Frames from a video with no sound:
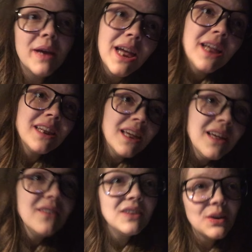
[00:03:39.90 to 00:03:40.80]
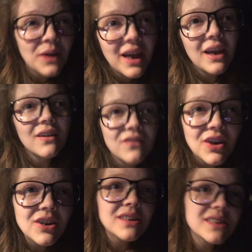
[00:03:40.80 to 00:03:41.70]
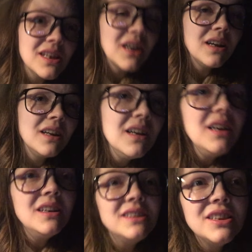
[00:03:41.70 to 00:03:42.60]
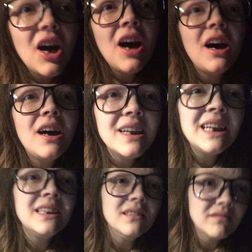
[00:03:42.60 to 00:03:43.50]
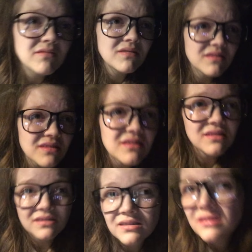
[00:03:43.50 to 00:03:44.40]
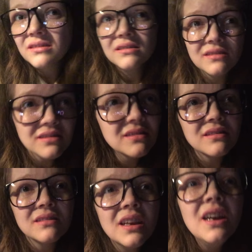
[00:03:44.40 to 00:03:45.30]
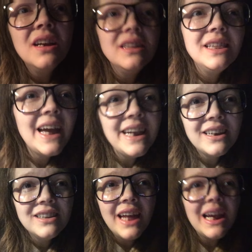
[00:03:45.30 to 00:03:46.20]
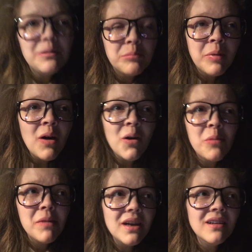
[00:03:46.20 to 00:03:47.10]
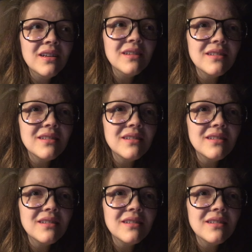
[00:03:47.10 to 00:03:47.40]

And if you ever saw it, saw it, you would even say it glowed like a light bulb. All